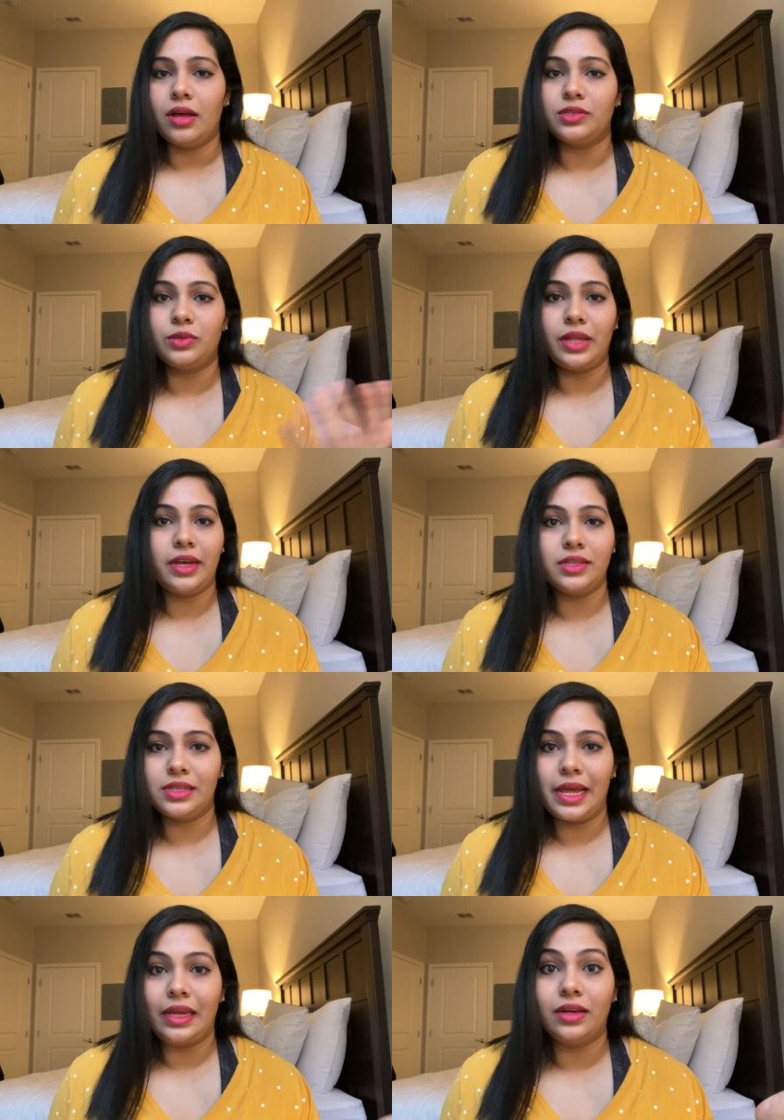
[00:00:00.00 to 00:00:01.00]
So that is
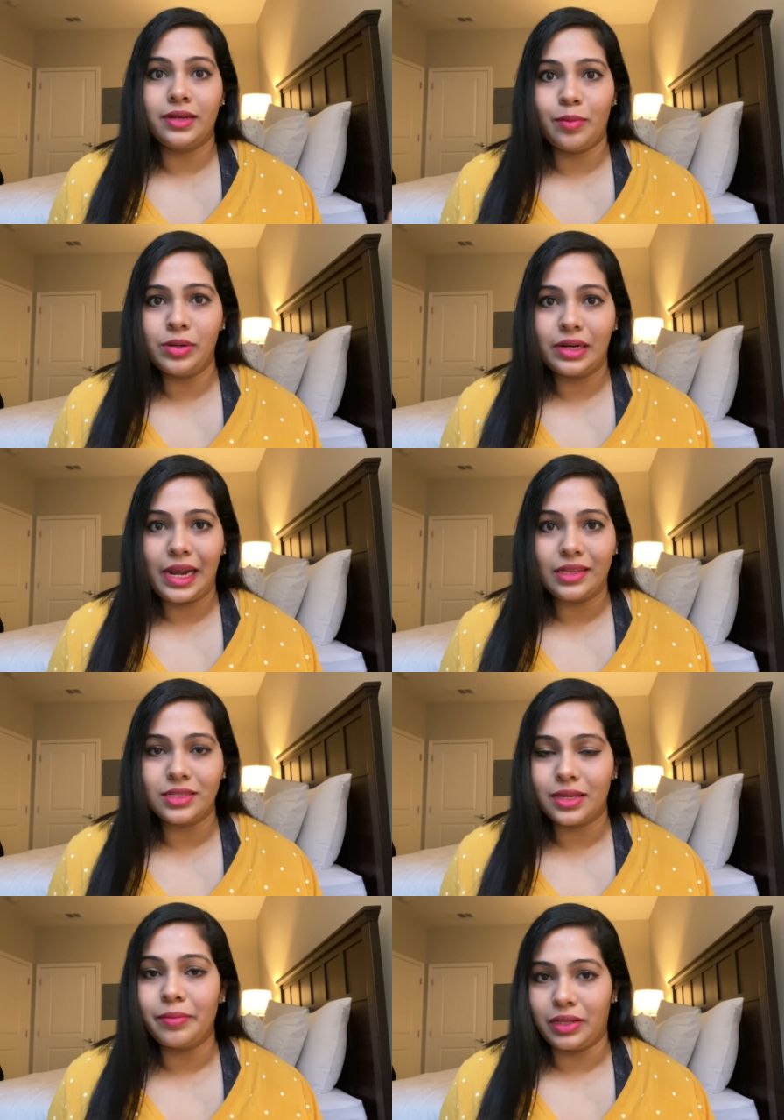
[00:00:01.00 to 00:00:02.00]
like a double
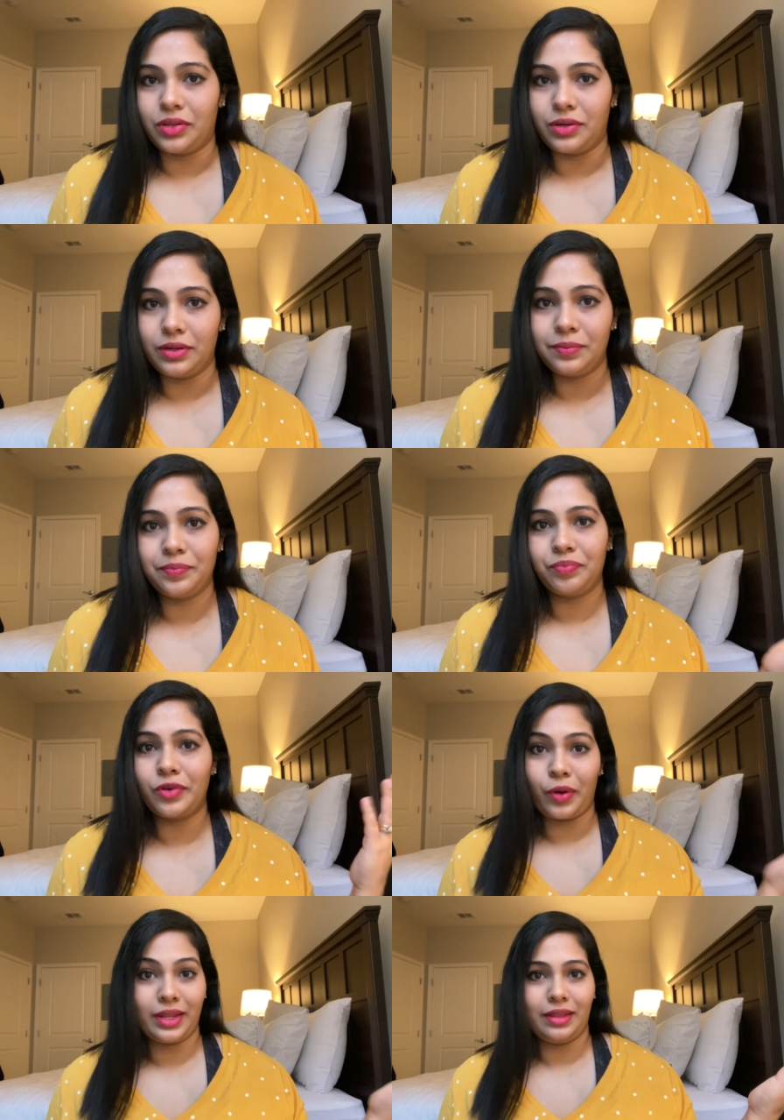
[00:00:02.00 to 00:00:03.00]
cleansing method
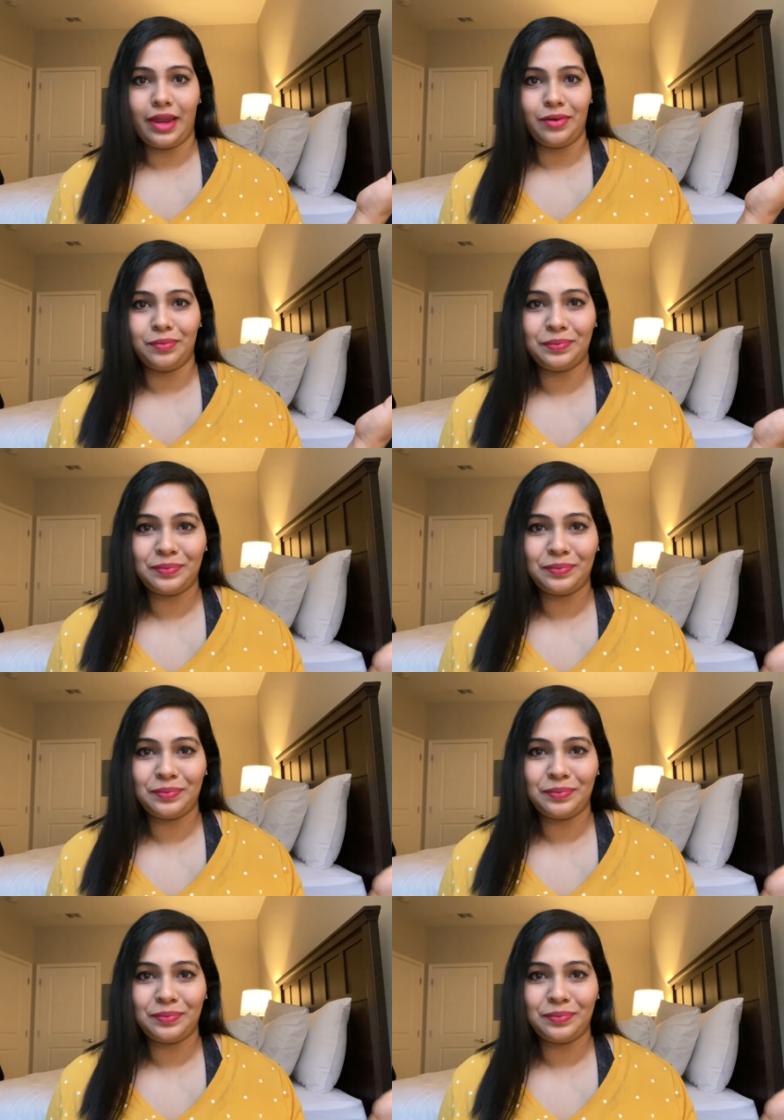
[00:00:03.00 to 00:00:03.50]
right there.